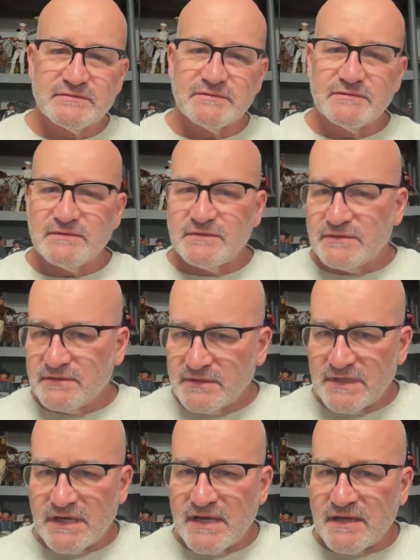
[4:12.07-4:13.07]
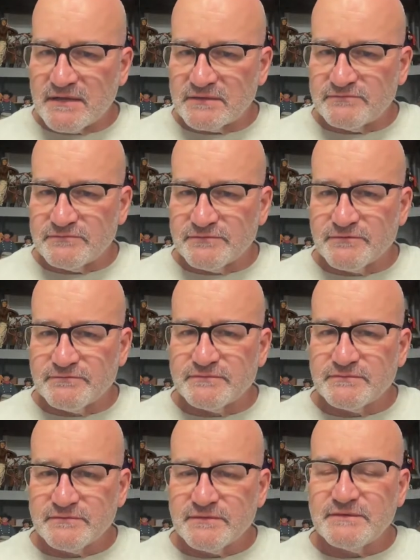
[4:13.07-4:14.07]
Yeah. Sam Brown,
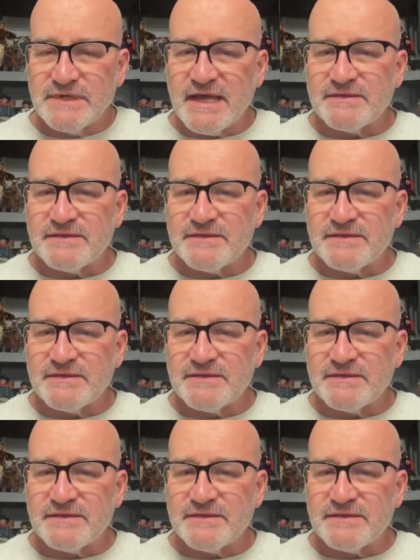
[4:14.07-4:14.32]
yeah. Okay.